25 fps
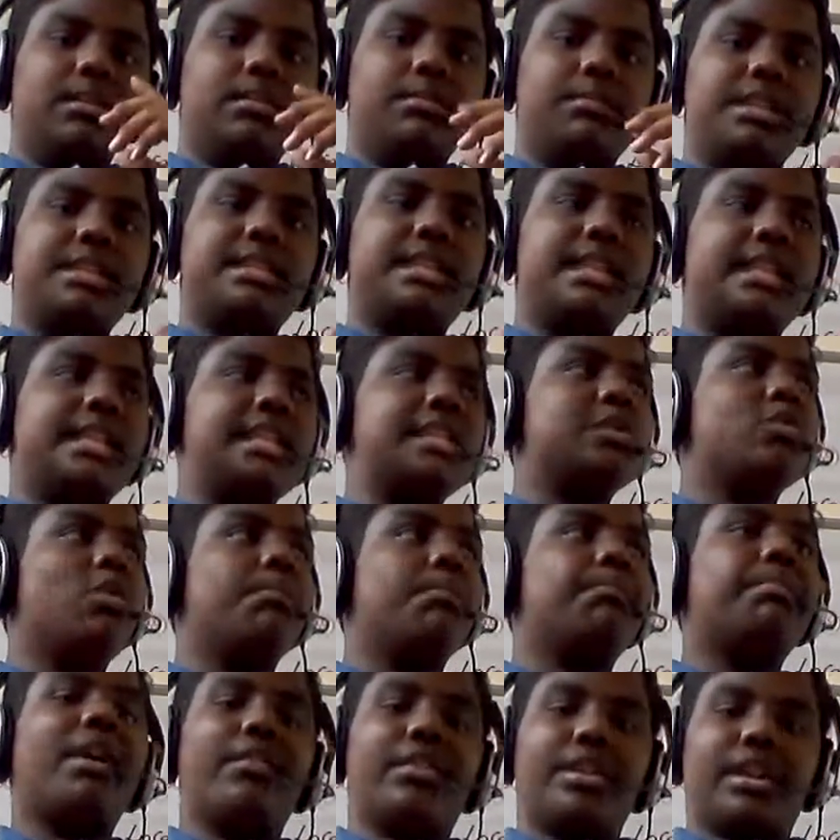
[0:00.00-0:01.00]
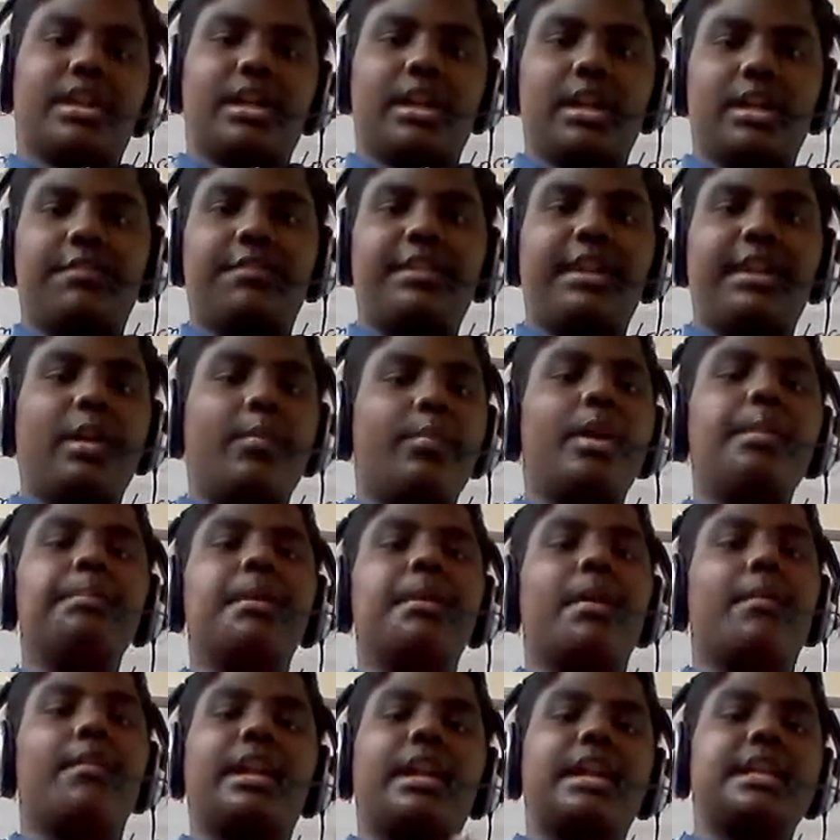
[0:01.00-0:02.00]
Means there is no power cut. Frequent
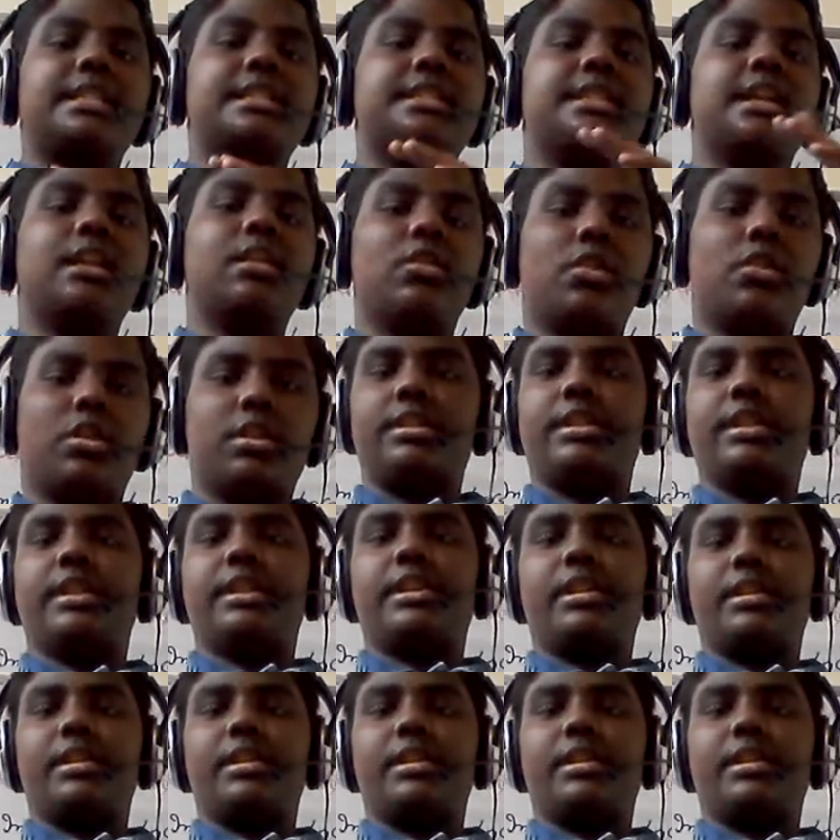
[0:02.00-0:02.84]
power cuts are not there.